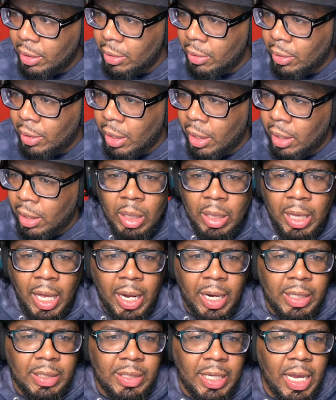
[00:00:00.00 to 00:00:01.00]
Okay,
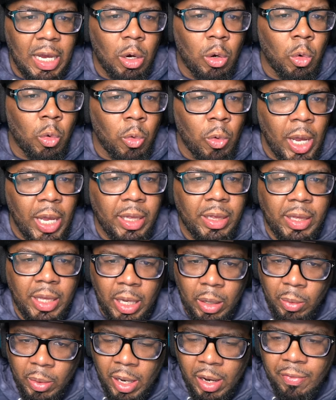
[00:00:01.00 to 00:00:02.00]
that is a great
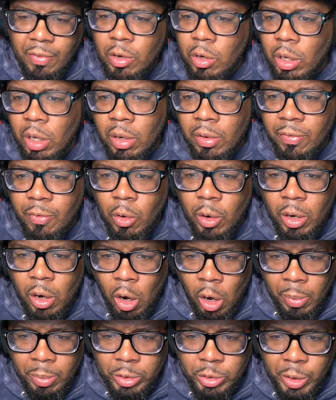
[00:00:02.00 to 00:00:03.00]
thing whenever you can avoid
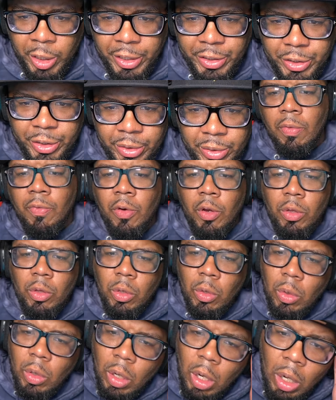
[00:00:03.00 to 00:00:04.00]
arbitration.
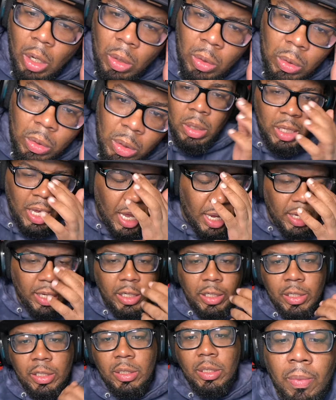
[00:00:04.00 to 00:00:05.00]
Verdugo,
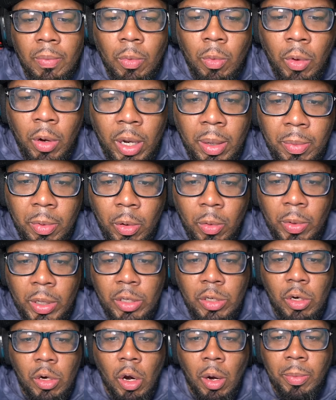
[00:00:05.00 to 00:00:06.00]
Yankees were able to
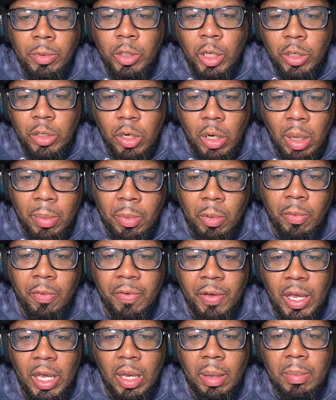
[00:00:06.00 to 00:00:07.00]
reach an arbitration number with
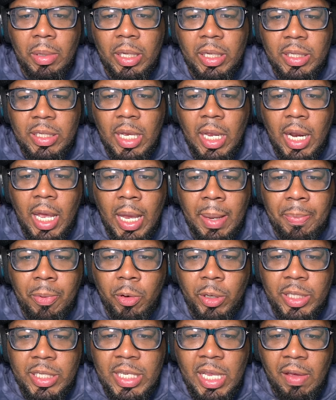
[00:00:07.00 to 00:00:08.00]
him. He's at
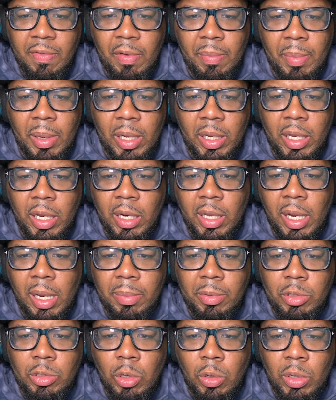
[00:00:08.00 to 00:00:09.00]
$8.7 million.
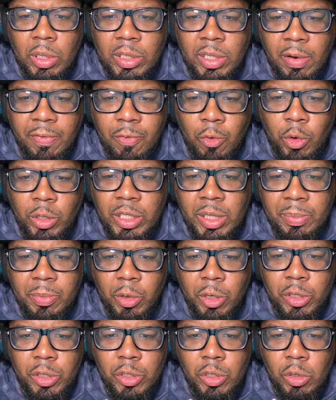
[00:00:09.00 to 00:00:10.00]
Gleyber Torres at
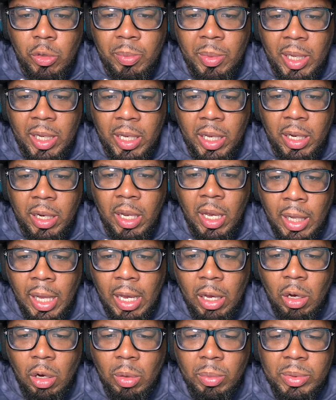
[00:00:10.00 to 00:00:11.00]
$14.2 million.
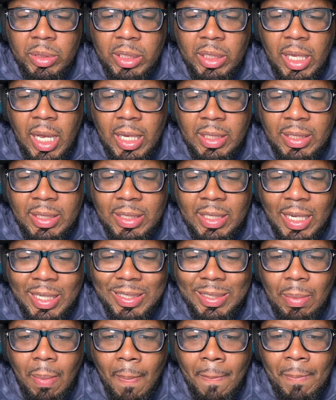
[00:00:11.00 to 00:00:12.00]
Clay Holmes is at
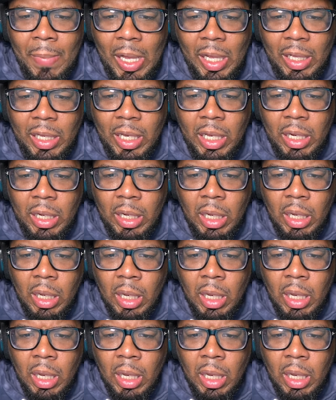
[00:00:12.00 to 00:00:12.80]
$6 million.